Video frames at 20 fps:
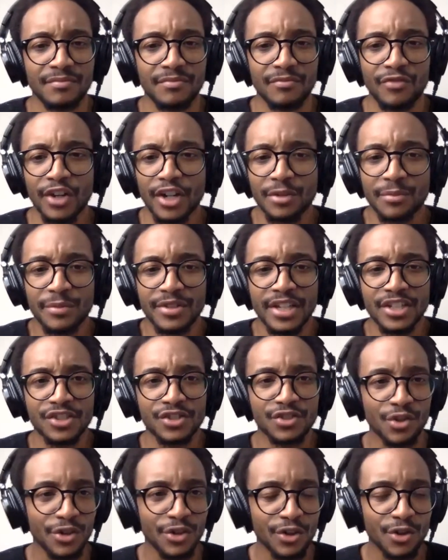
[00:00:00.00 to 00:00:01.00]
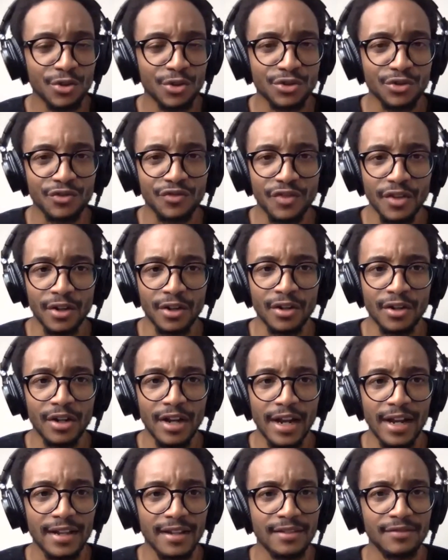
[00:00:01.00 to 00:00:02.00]
recommendations only go so far.
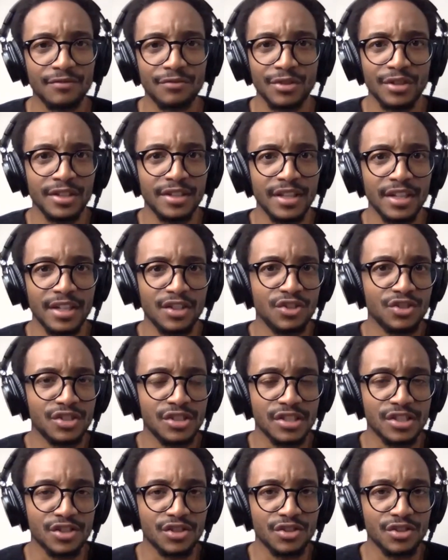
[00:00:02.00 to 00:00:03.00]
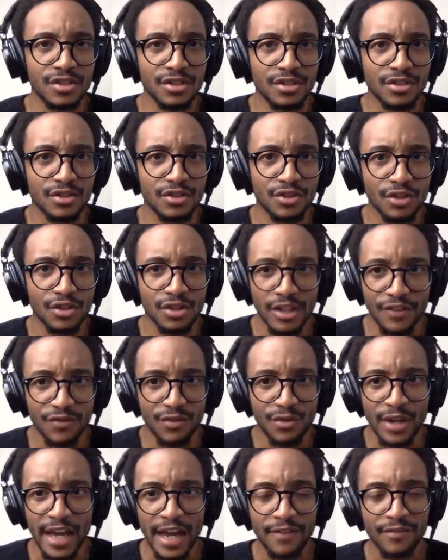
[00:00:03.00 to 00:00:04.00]
I really think you just, if
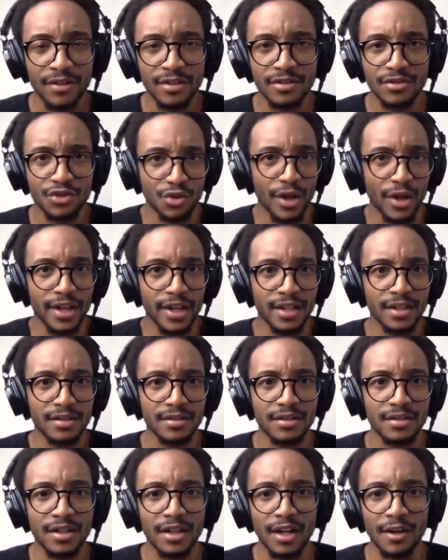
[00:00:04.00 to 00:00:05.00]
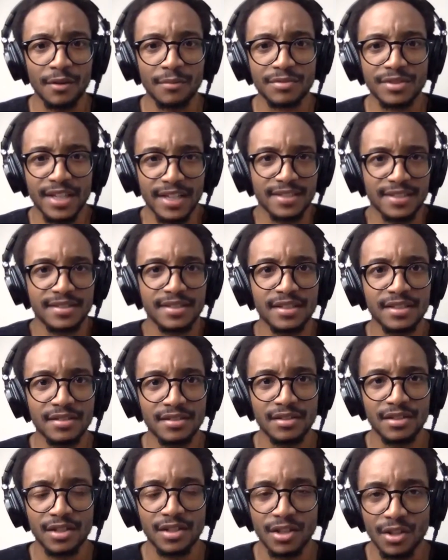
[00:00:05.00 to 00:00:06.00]
you have it, try it, test it,
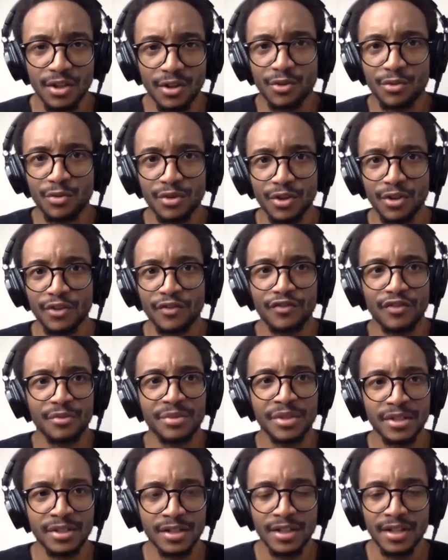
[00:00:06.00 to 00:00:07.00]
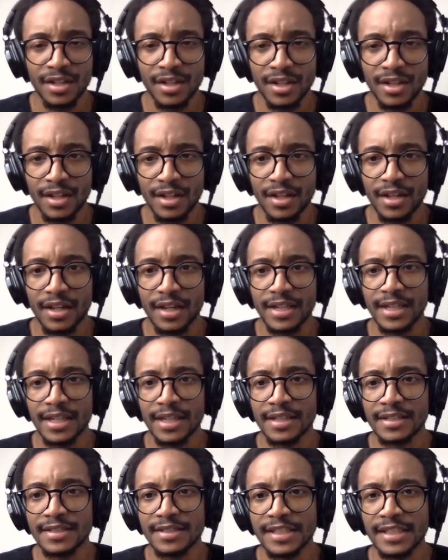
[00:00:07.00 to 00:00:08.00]
learn from it, and
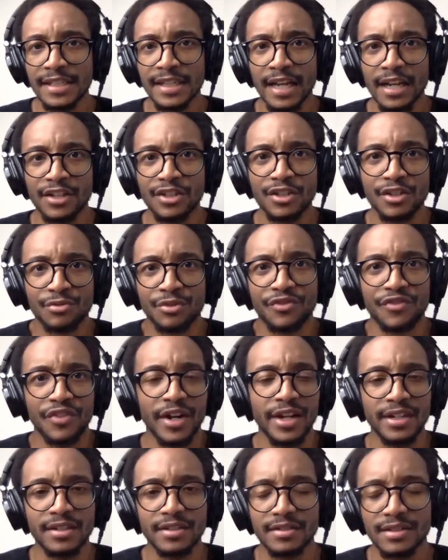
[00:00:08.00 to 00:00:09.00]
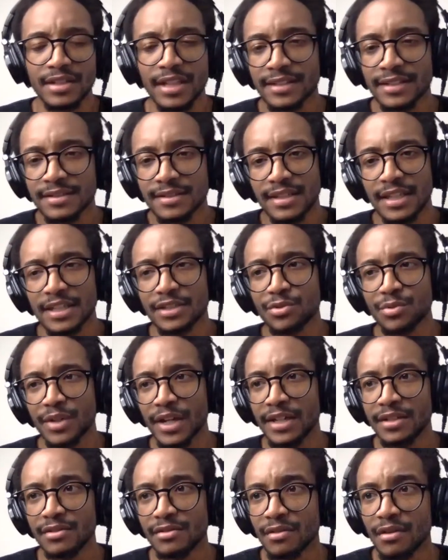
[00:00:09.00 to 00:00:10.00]
then see how you can refine it. That's what
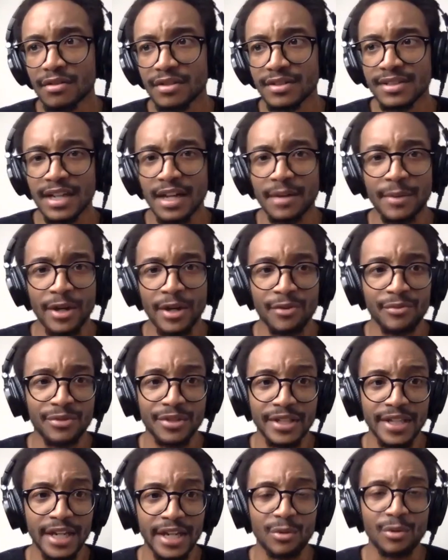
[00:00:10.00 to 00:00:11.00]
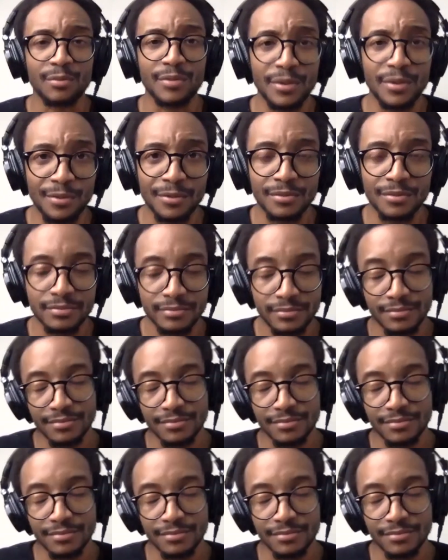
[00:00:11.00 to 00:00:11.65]
I do all the time. I don't really care what people,